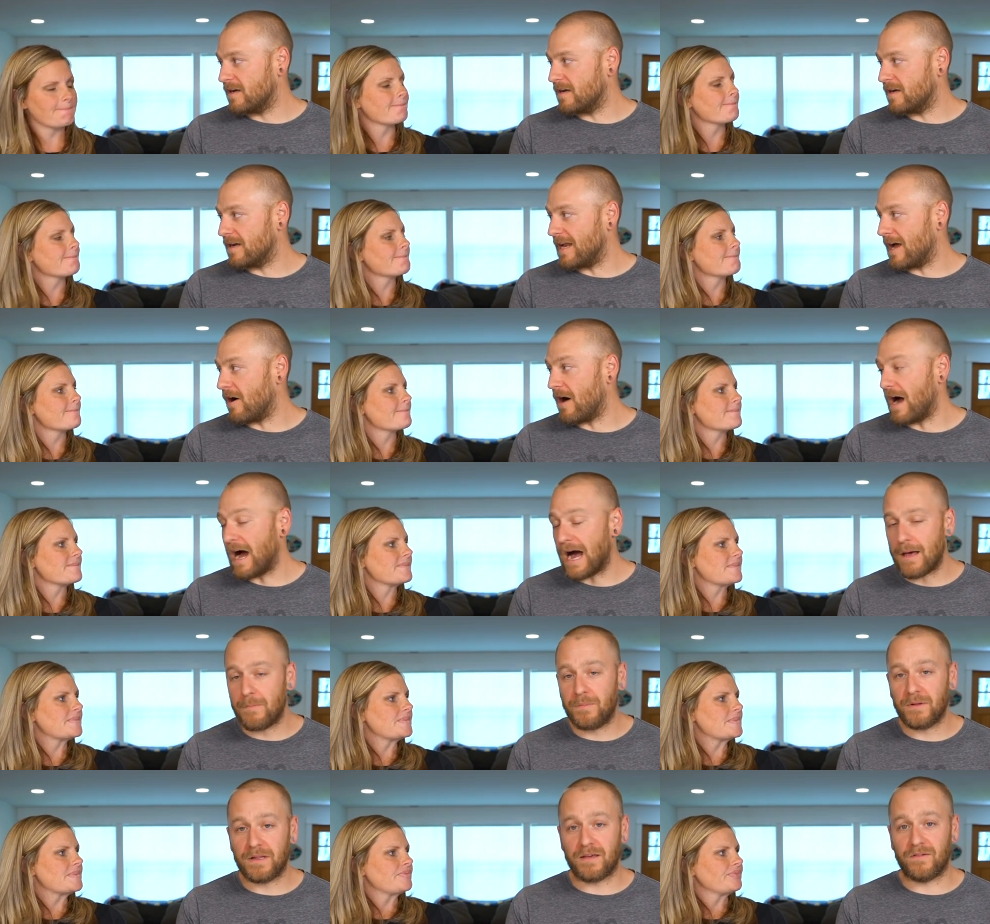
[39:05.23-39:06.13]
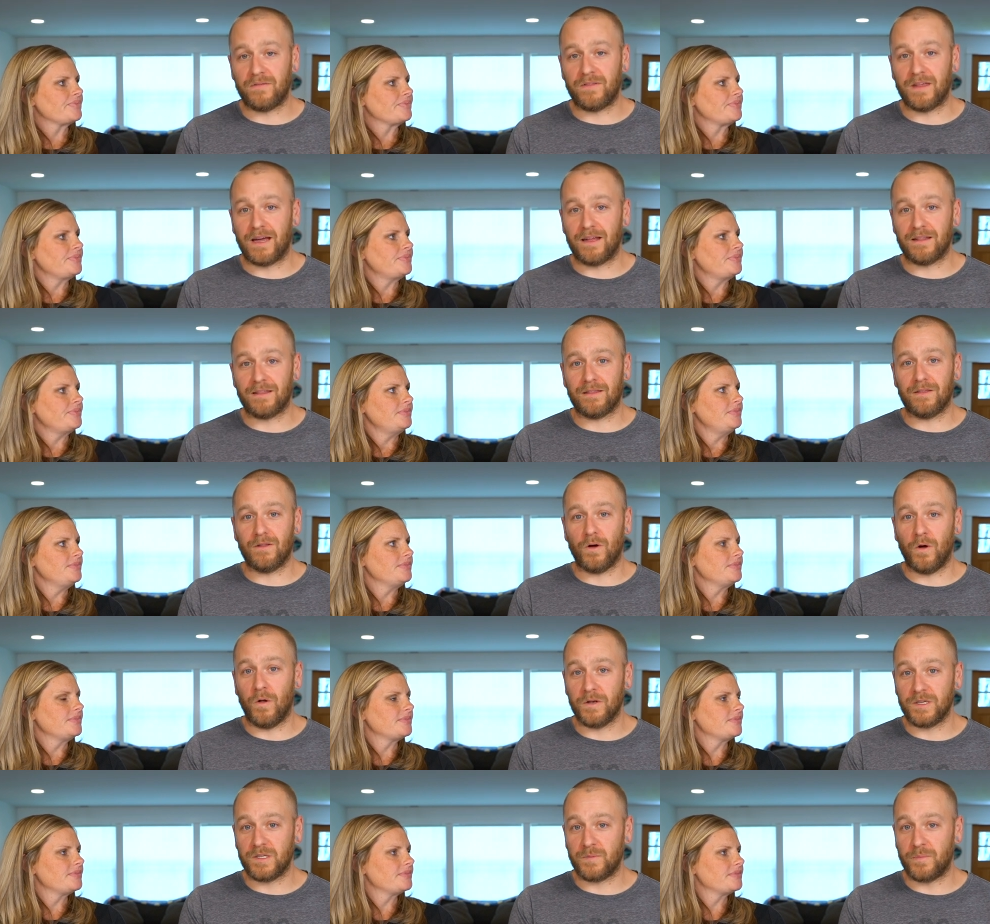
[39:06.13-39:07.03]
Speaker 1: Now, I believe that the
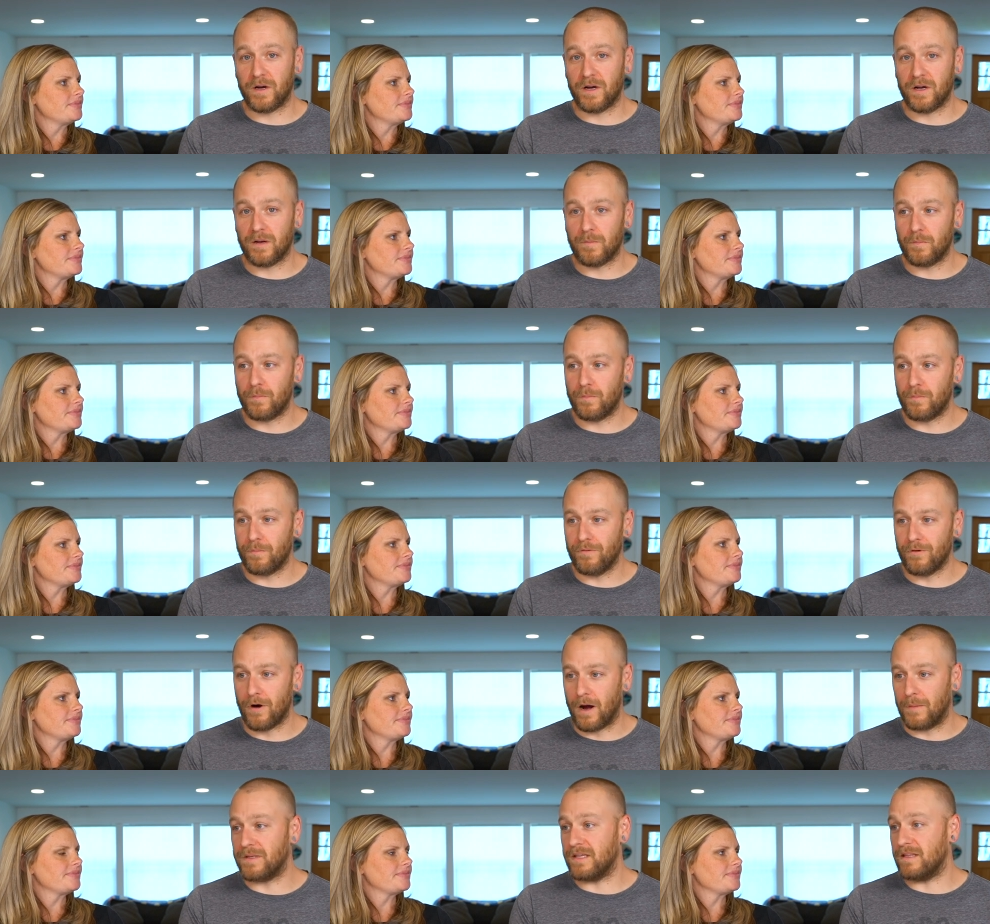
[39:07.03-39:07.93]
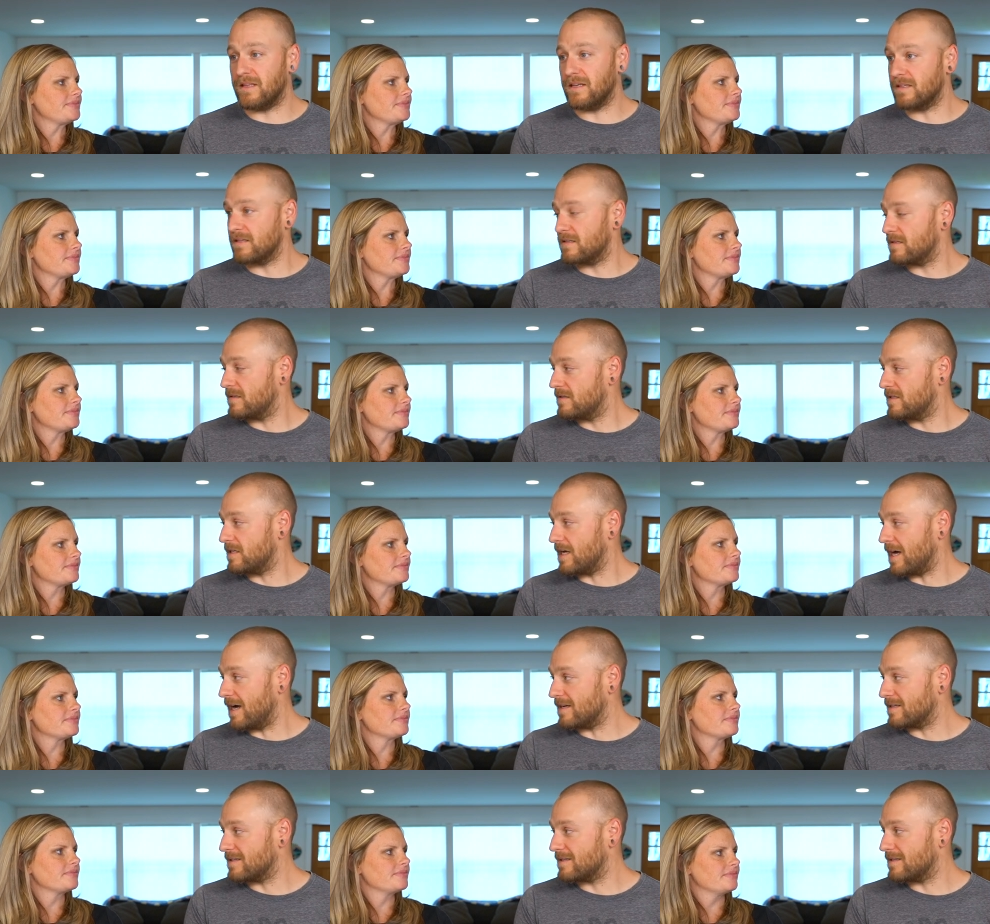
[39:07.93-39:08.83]
Holy Spirit prompted this to
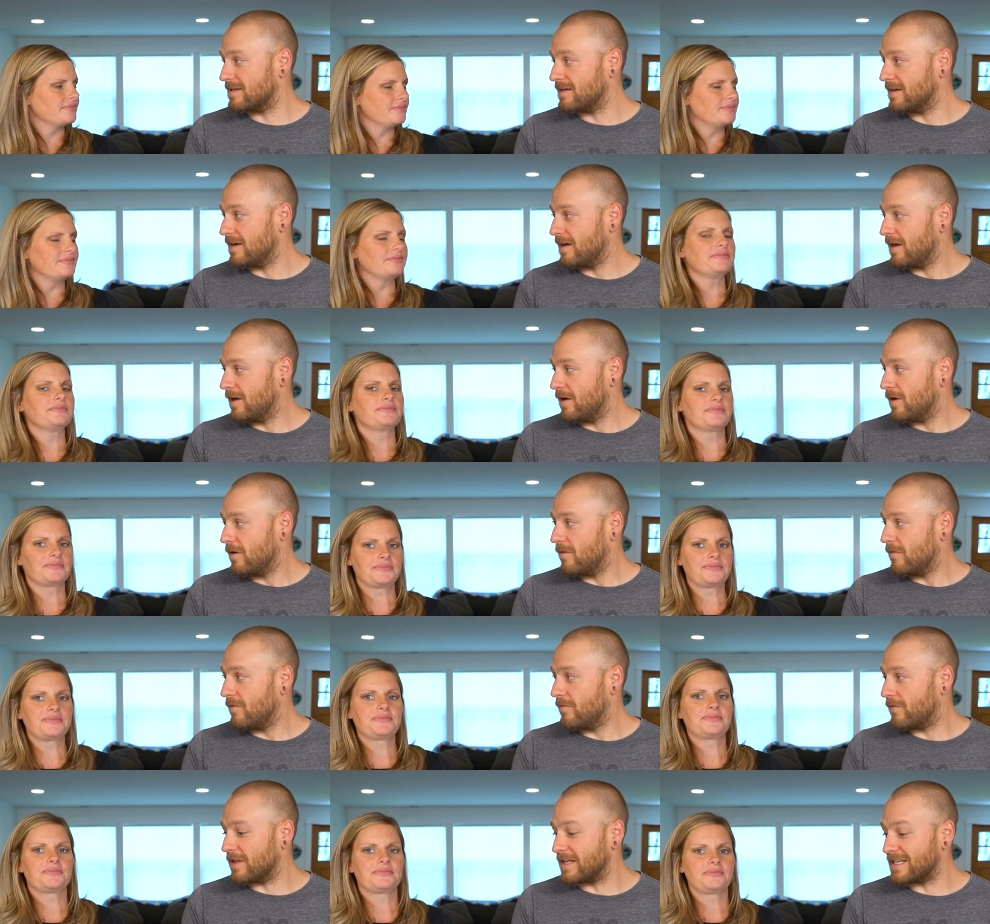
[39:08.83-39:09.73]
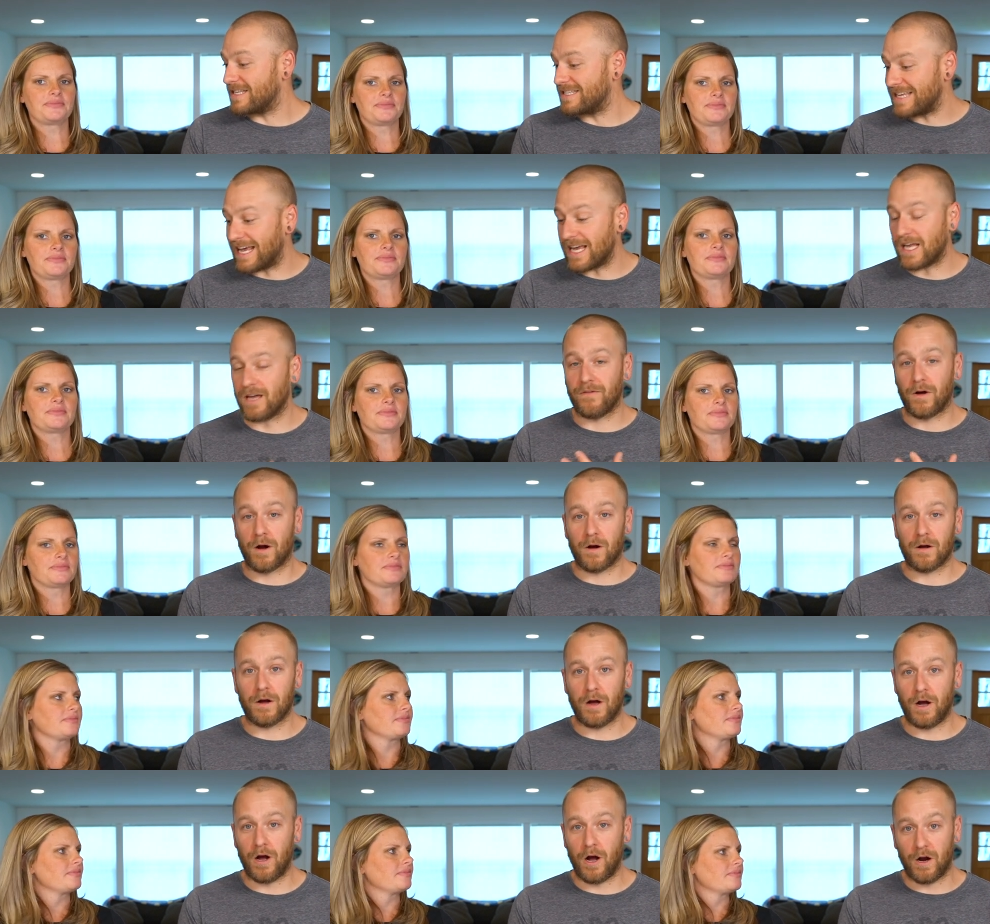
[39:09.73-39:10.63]
us mm-hmm. for the sake of
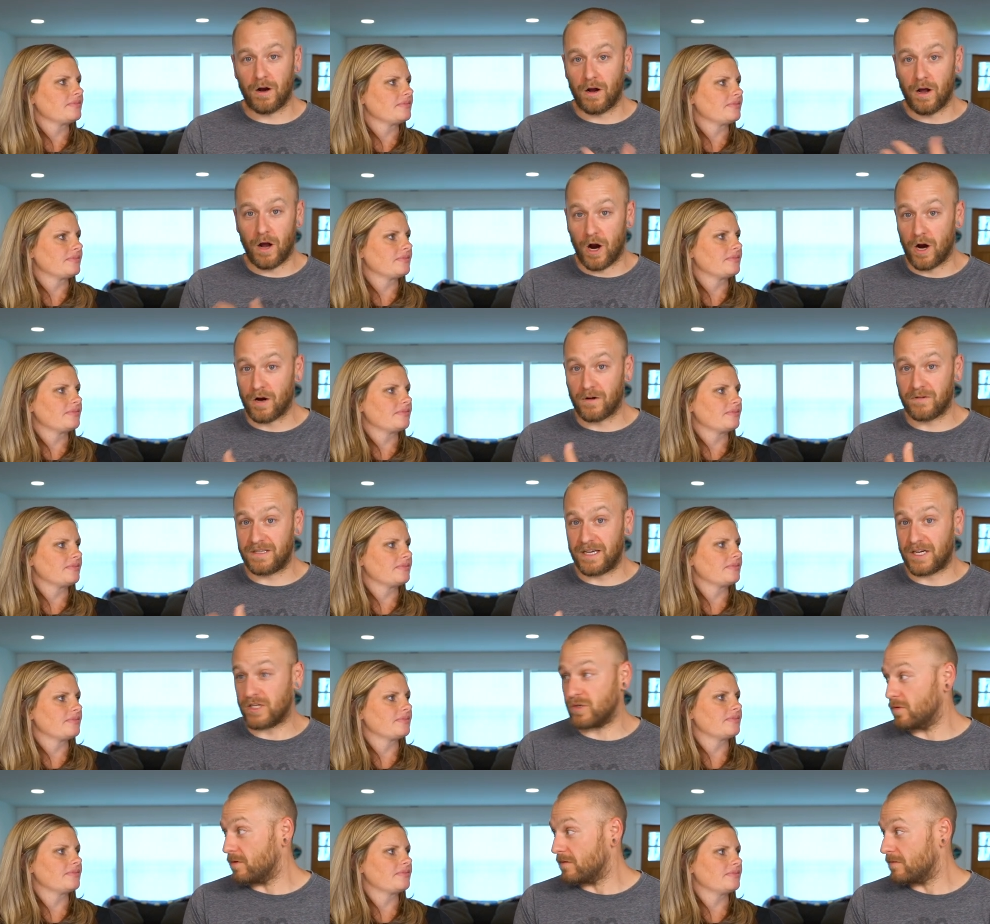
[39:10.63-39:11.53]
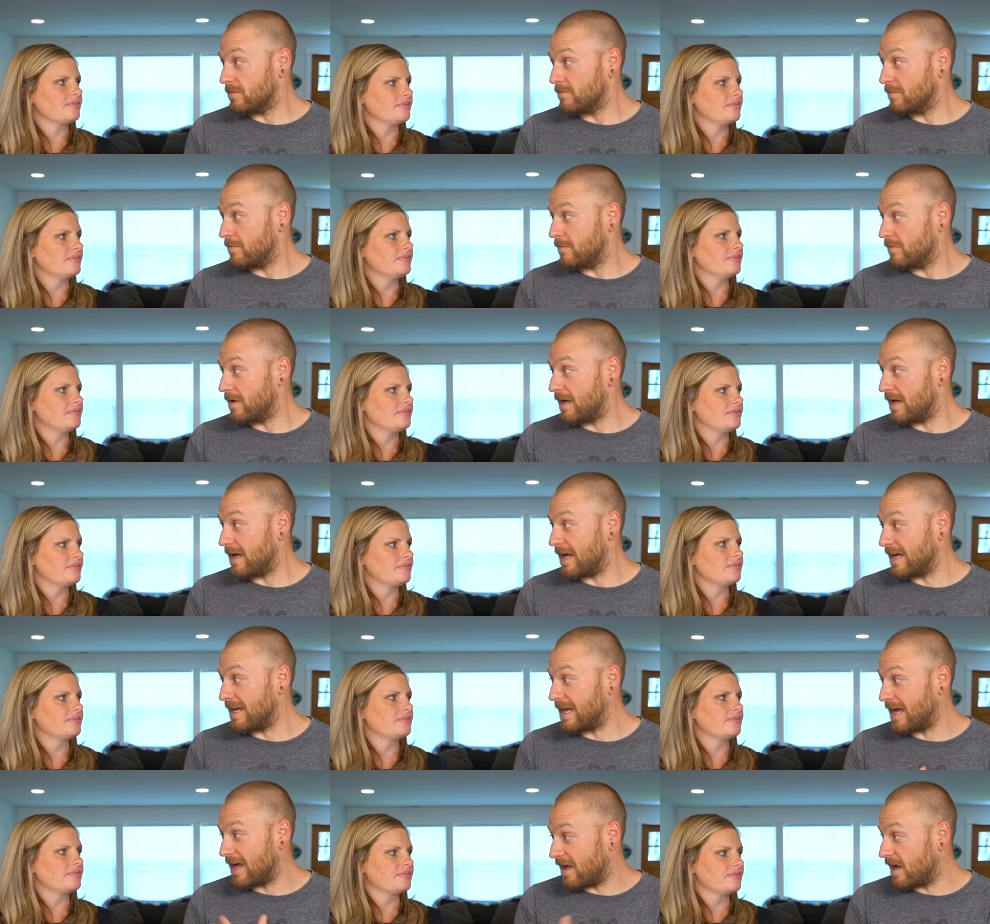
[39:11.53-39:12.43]
our, our, our sexual
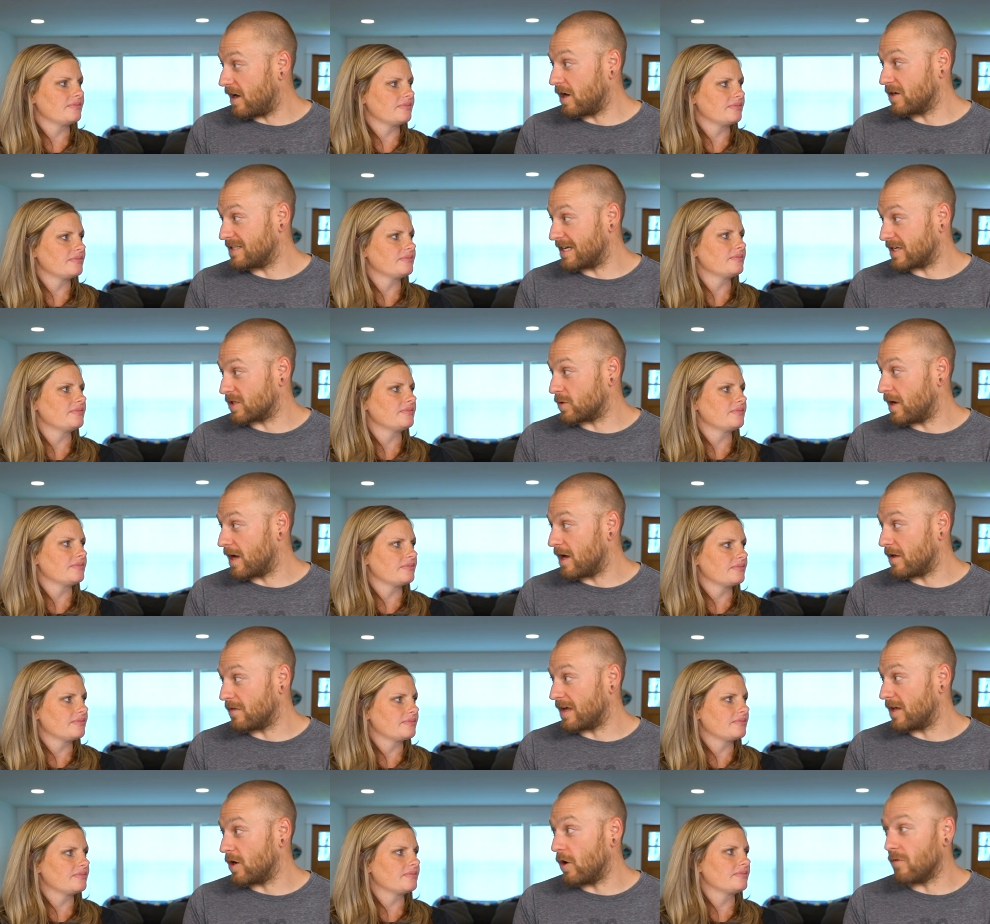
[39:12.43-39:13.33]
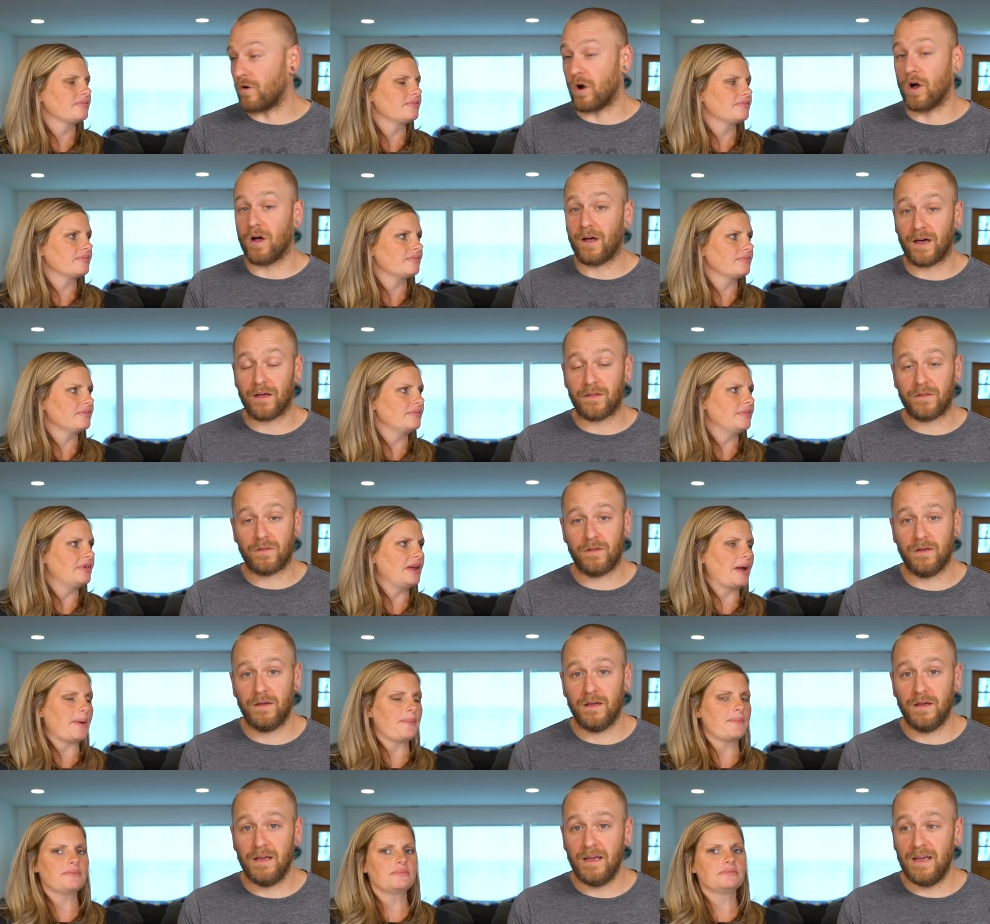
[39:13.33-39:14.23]
and our sexual health and overall health. Yeah.